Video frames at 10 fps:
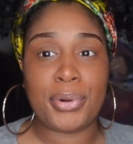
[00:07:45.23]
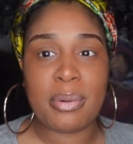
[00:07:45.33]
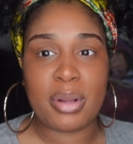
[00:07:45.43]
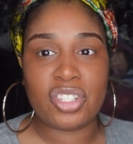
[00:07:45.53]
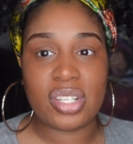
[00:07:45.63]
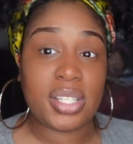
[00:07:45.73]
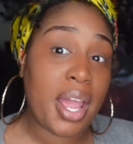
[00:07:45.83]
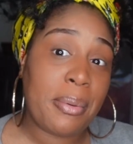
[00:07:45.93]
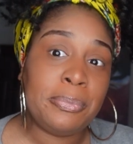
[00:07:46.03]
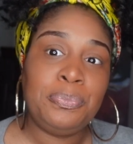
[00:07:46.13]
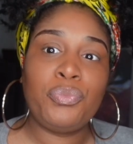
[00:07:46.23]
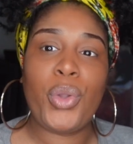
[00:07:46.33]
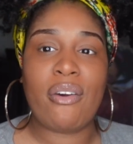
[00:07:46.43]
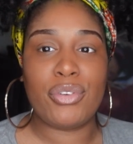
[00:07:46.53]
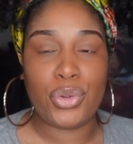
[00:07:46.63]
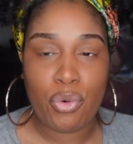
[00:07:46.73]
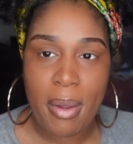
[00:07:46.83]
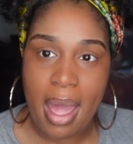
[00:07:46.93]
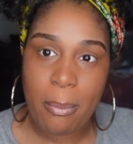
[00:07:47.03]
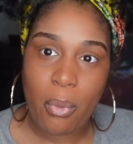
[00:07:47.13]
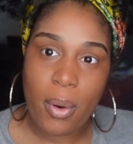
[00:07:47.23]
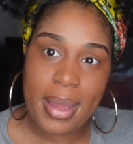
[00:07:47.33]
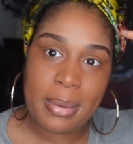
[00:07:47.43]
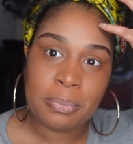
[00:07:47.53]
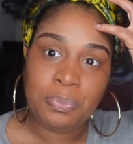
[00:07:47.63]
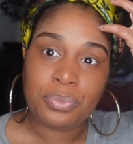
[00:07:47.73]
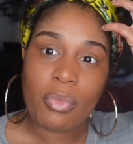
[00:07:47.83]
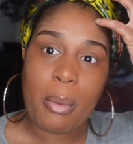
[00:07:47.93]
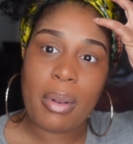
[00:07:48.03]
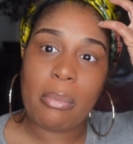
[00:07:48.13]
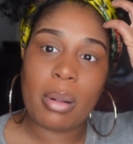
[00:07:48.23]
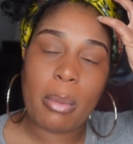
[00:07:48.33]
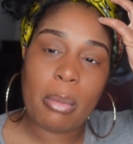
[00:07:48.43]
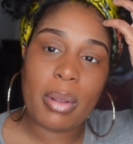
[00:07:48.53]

Pretty much to say, we have a new bad boy, blah blah blah blah